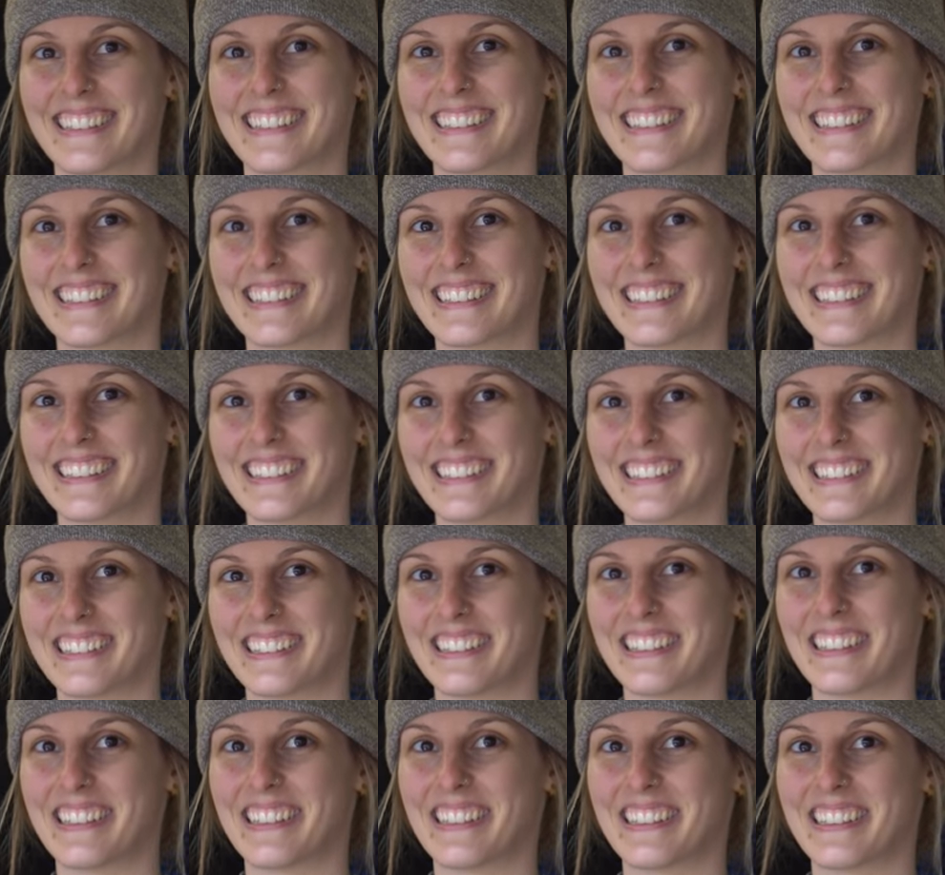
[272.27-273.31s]

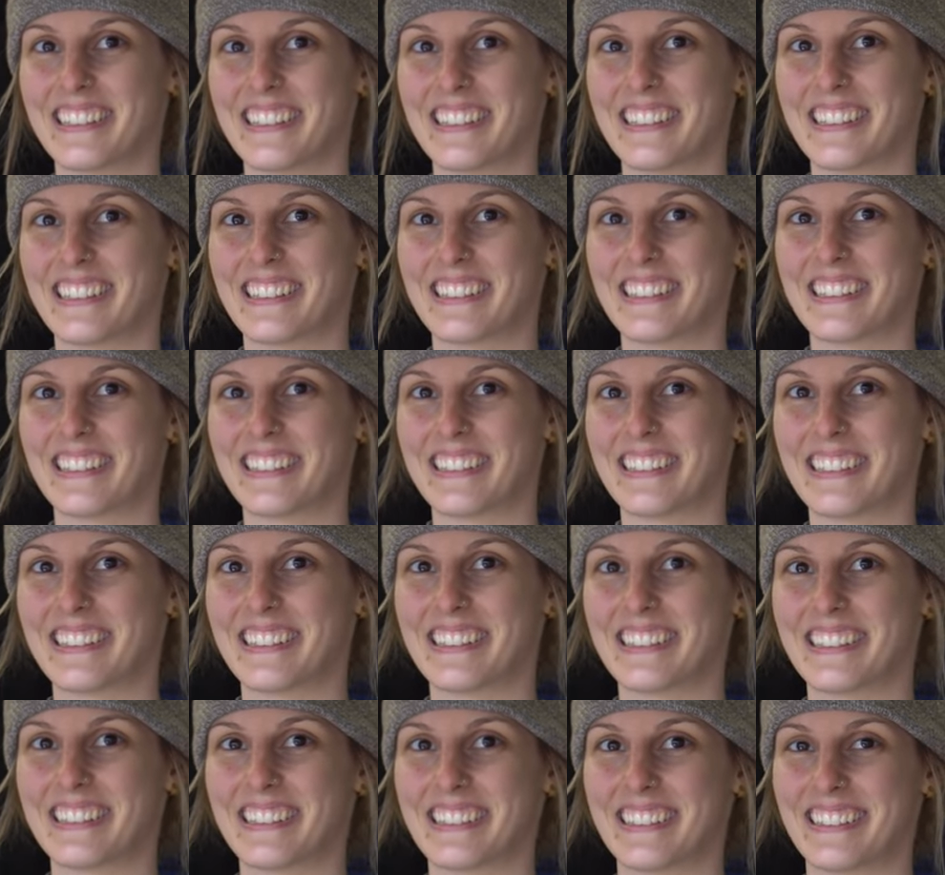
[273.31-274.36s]

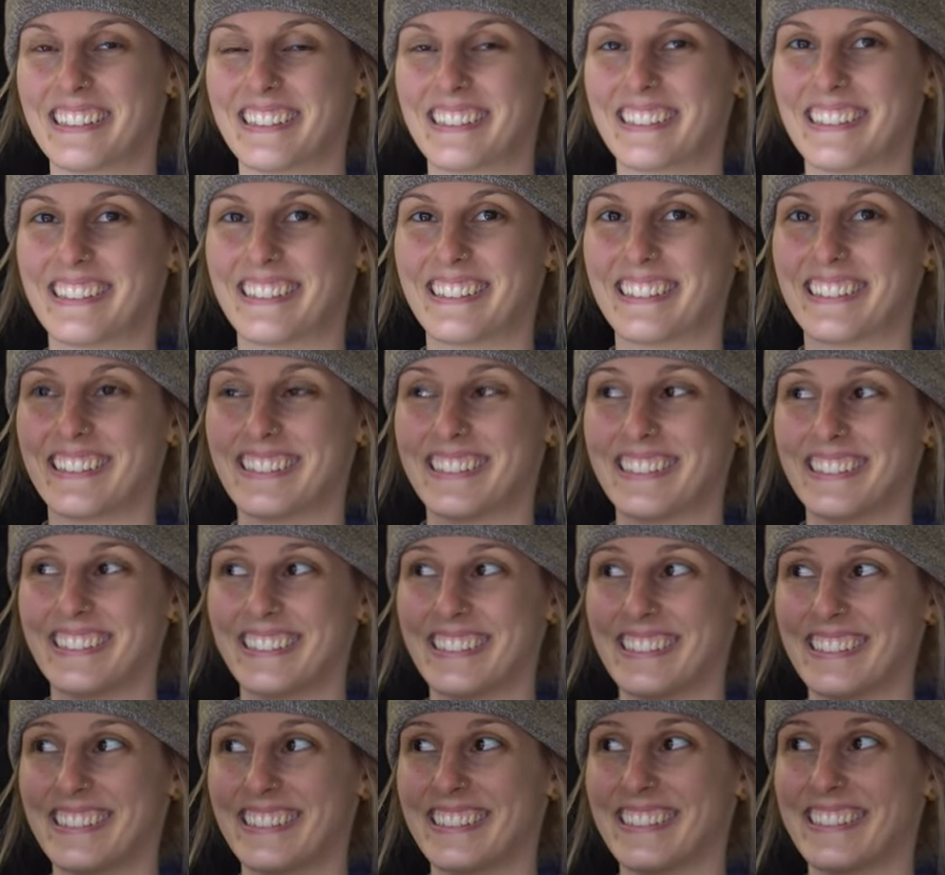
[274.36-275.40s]

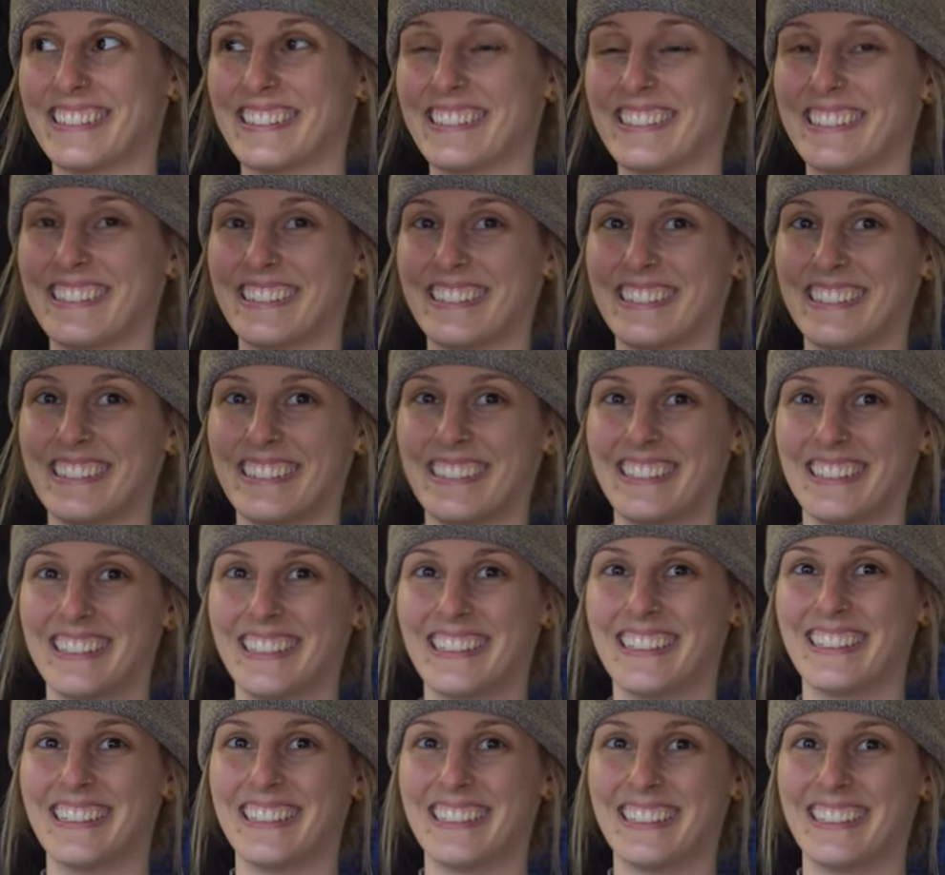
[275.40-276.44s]

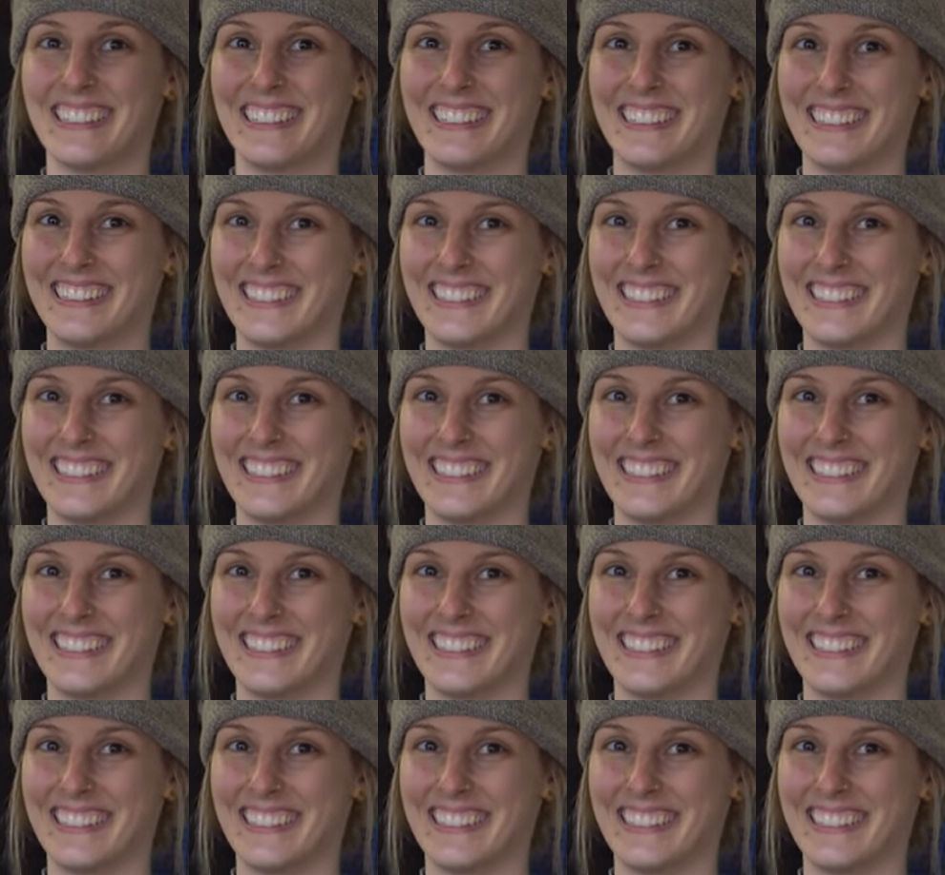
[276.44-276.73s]
[no speech]